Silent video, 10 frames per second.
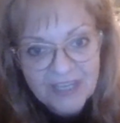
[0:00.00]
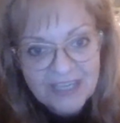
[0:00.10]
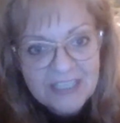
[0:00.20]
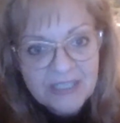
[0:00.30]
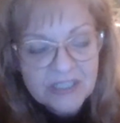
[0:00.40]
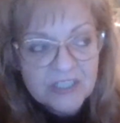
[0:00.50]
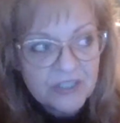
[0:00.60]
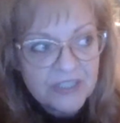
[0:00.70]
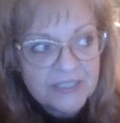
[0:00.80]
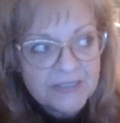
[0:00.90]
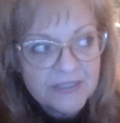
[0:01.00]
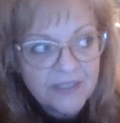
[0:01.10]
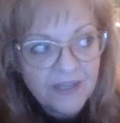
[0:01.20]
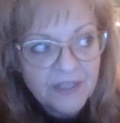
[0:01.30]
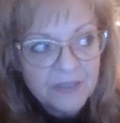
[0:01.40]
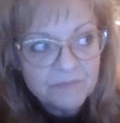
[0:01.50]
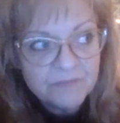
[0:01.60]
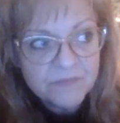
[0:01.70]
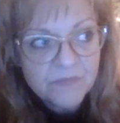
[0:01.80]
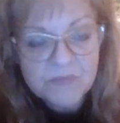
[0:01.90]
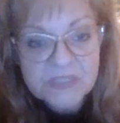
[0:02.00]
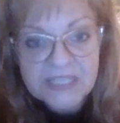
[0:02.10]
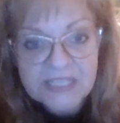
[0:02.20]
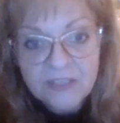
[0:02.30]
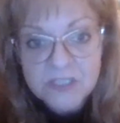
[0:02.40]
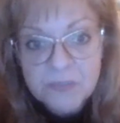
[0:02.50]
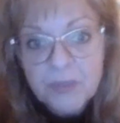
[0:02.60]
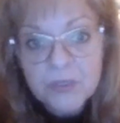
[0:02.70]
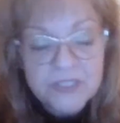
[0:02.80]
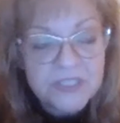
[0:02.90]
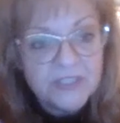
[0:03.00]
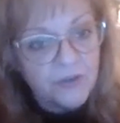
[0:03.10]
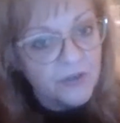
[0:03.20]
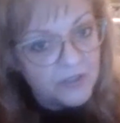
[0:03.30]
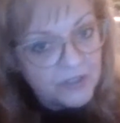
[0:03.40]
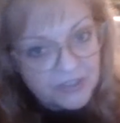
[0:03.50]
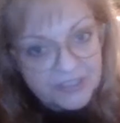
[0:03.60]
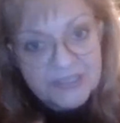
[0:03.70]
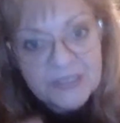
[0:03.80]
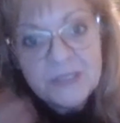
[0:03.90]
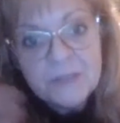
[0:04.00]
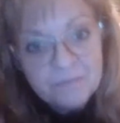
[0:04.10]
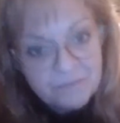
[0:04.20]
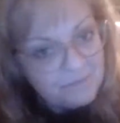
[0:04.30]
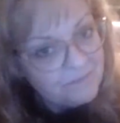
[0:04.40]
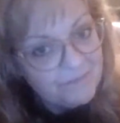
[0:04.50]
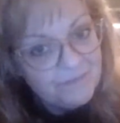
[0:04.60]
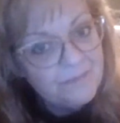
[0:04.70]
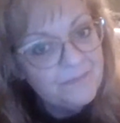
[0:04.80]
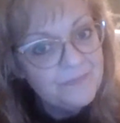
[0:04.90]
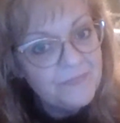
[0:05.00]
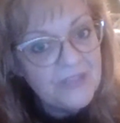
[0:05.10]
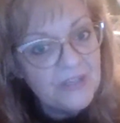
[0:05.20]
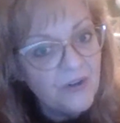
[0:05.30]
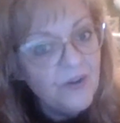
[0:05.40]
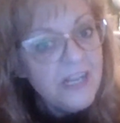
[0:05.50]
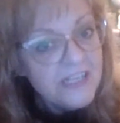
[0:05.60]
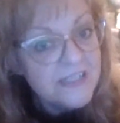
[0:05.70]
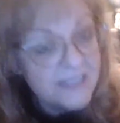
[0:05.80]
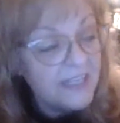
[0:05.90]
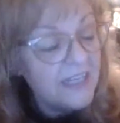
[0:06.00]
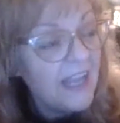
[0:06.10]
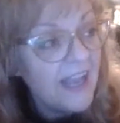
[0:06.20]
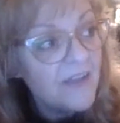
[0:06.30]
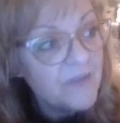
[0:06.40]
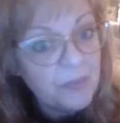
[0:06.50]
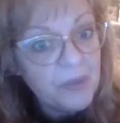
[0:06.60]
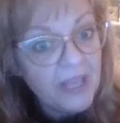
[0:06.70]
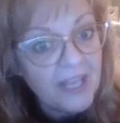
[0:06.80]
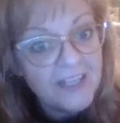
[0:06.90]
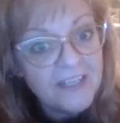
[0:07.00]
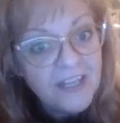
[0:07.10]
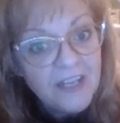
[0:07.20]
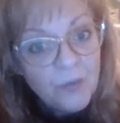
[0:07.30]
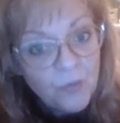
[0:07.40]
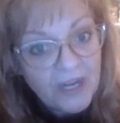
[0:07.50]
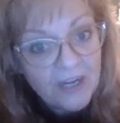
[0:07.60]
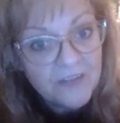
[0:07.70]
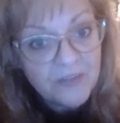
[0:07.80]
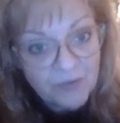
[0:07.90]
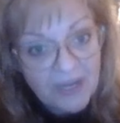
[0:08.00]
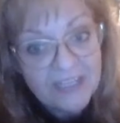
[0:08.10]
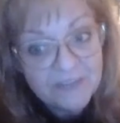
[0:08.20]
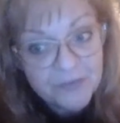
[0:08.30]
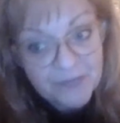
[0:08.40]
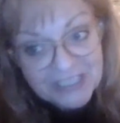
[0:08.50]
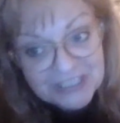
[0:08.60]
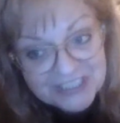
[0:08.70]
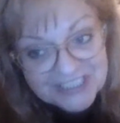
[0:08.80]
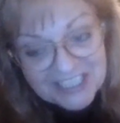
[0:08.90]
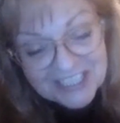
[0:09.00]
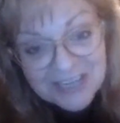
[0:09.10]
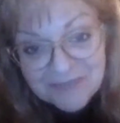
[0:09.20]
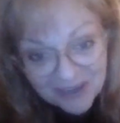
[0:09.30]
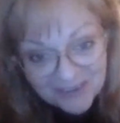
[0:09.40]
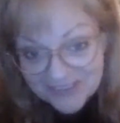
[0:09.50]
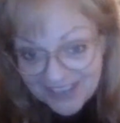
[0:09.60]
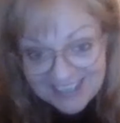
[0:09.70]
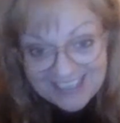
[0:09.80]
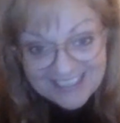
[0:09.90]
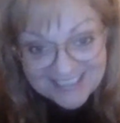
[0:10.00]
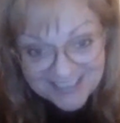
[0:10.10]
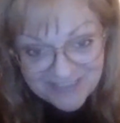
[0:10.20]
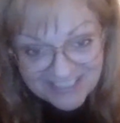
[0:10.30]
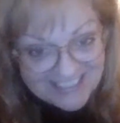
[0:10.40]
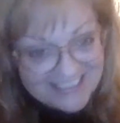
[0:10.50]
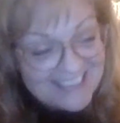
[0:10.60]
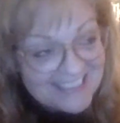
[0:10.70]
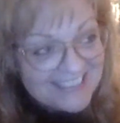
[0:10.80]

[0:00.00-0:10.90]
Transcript: any good salesperson or good is gonna have a plan where the right information is gonna come out, right? I mean,